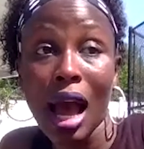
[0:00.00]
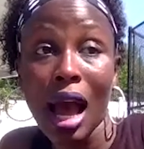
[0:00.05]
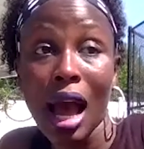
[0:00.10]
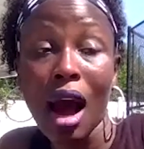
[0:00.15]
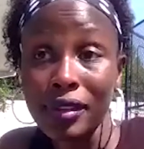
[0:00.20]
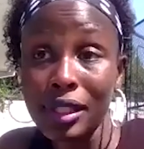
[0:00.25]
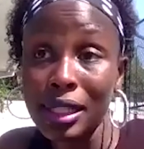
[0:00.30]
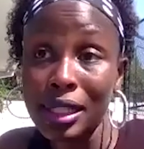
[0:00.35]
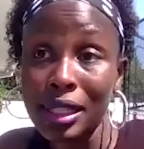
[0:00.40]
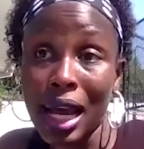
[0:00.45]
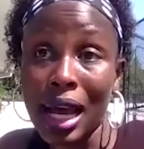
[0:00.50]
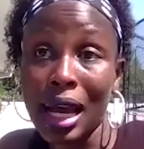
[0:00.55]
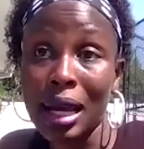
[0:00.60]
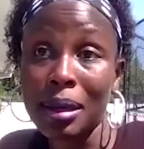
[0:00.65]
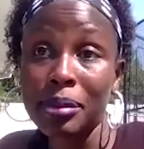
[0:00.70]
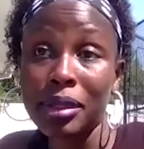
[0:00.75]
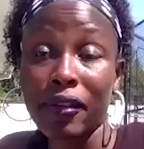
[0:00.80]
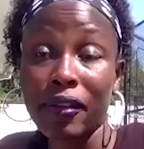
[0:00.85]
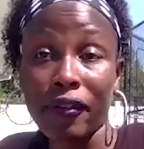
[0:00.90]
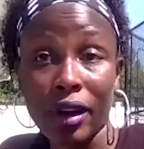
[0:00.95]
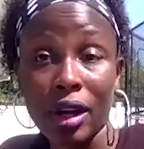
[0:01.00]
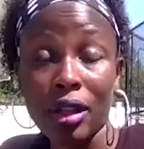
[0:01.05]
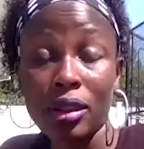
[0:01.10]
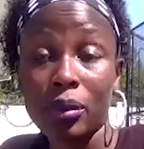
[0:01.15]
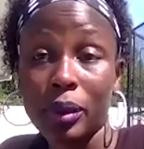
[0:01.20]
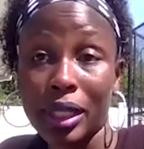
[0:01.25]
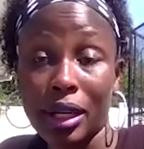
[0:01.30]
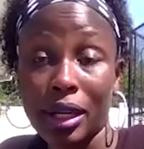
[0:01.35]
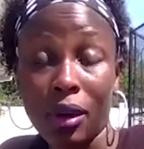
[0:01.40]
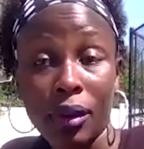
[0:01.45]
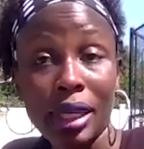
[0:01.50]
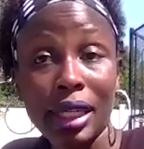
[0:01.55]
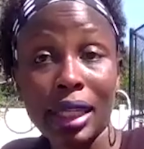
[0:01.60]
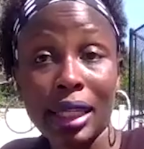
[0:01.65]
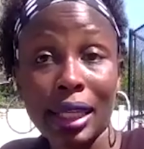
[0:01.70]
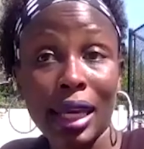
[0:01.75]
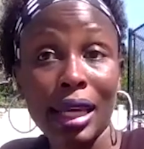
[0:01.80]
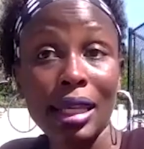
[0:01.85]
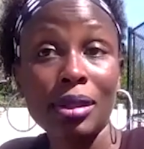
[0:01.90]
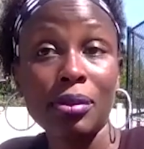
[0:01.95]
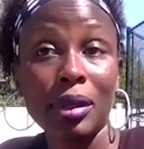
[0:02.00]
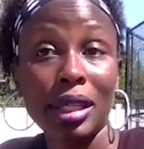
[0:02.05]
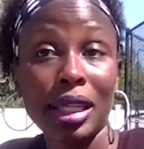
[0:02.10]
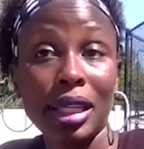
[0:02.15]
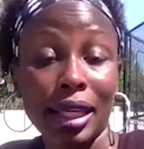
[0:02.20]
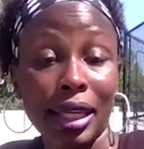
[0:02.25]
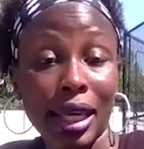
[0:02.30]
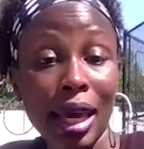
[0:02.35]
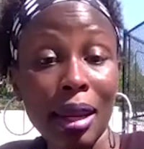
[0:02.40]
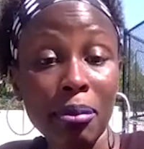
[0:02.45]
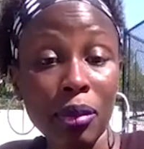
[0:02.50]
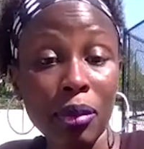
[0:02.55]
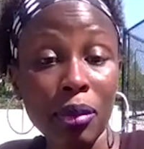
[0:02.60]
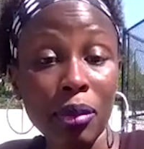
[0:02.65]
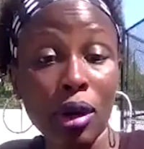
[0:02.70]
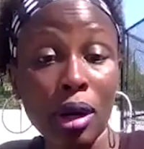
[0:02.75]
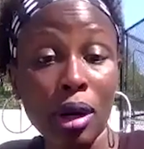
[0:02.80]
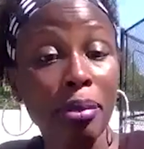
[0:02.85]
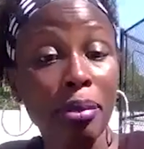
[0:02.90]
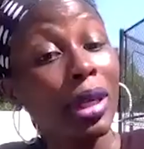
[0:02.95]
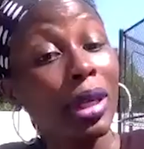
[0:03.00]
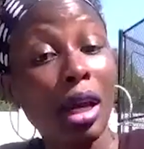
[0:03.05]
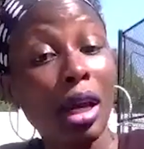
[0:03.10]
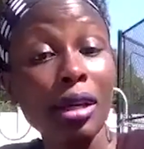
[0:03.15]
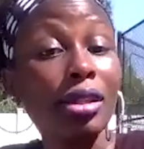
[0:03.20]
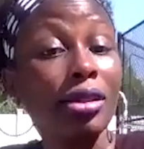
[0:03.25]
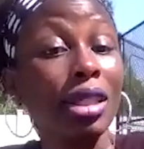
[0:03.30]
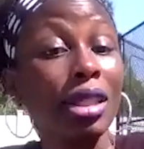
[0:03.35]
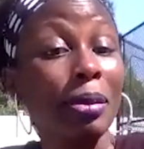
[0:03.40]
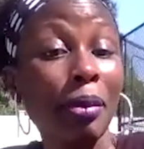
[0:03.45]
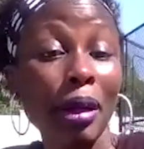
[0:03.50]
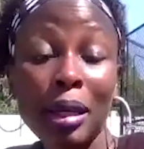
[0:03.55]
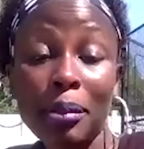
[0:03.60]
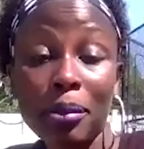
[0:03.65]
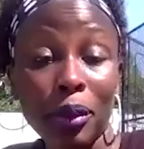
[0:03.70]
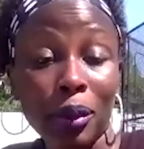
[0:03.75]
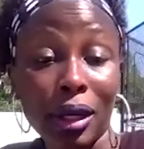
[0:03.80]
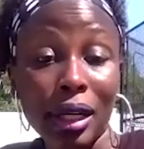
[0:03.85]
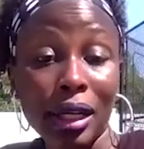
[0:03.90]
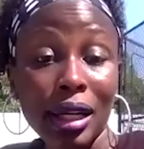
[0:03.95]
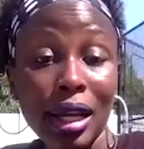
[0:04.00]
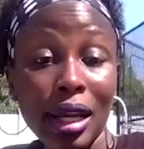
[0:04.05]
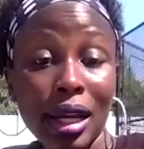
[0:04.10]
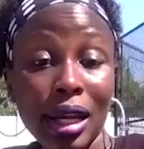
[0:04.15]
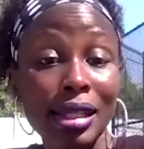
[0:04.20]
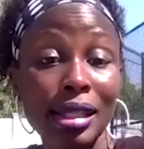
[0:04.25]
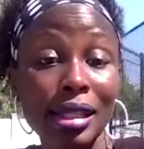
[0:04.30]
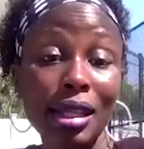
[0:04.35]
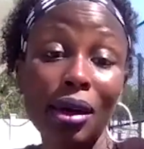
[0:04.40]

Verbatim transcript: Oftentimes the further we go in the case, we can get more, but we also spend more. Yeah.